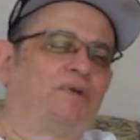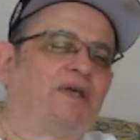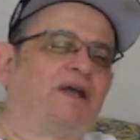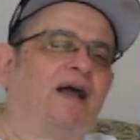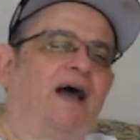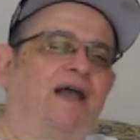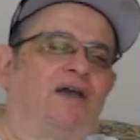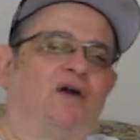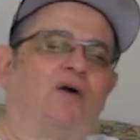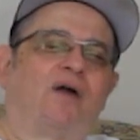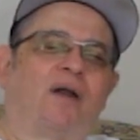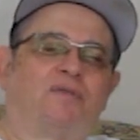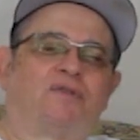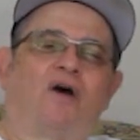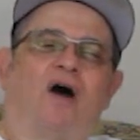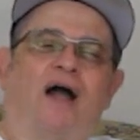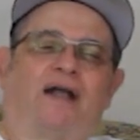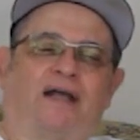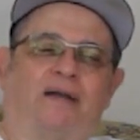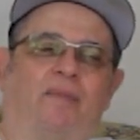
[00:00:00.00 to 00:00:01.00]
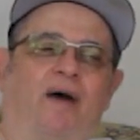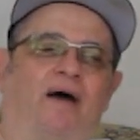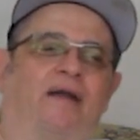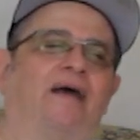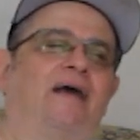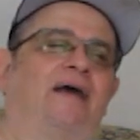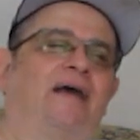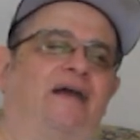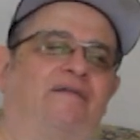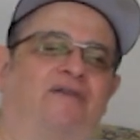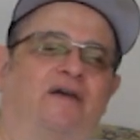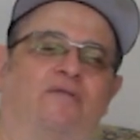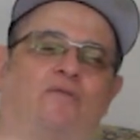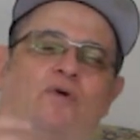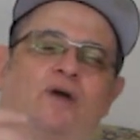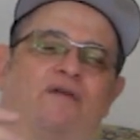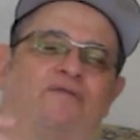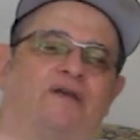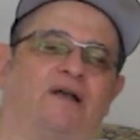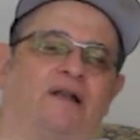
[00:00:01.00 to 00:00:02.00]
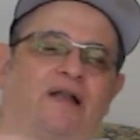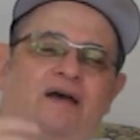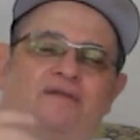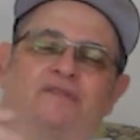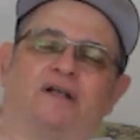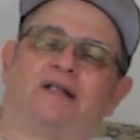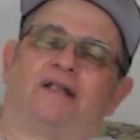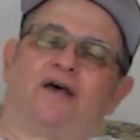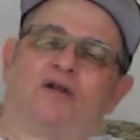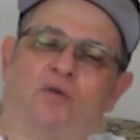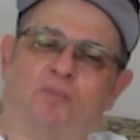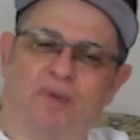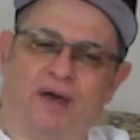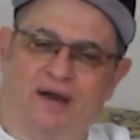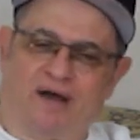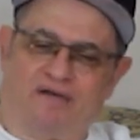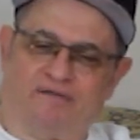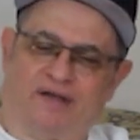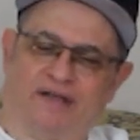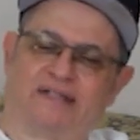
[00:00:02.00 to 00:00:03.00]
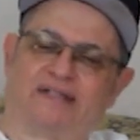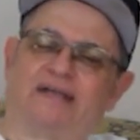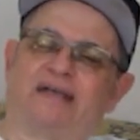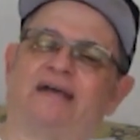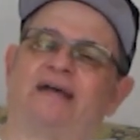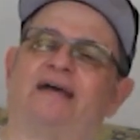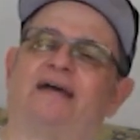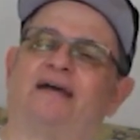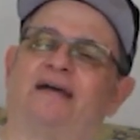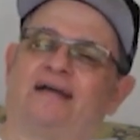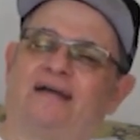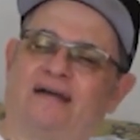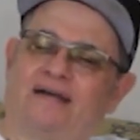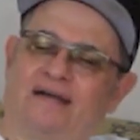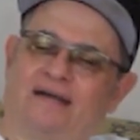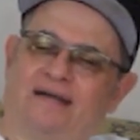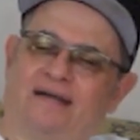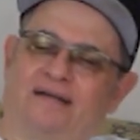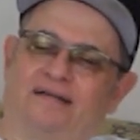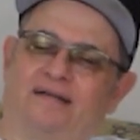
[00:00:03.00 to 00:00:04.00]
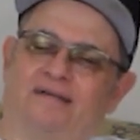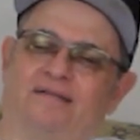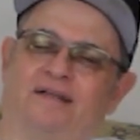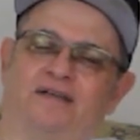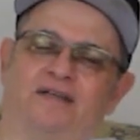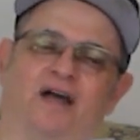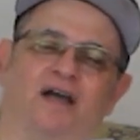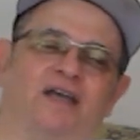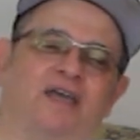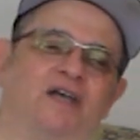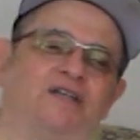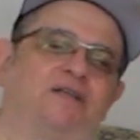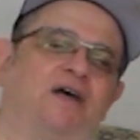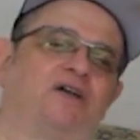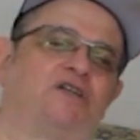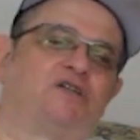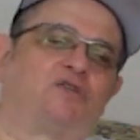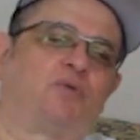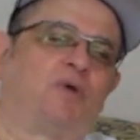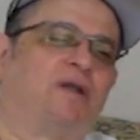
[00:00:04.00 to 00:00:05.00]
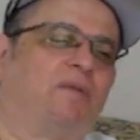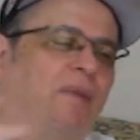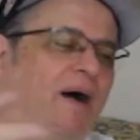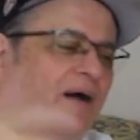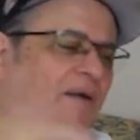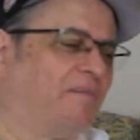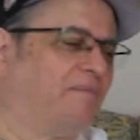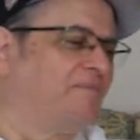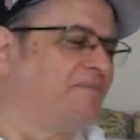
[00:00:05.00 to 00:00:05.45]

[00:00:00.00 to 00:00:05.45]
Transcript: you grew up with a guy, you know what I'm talking about. If you lived a little bit of it. Young kids don't just read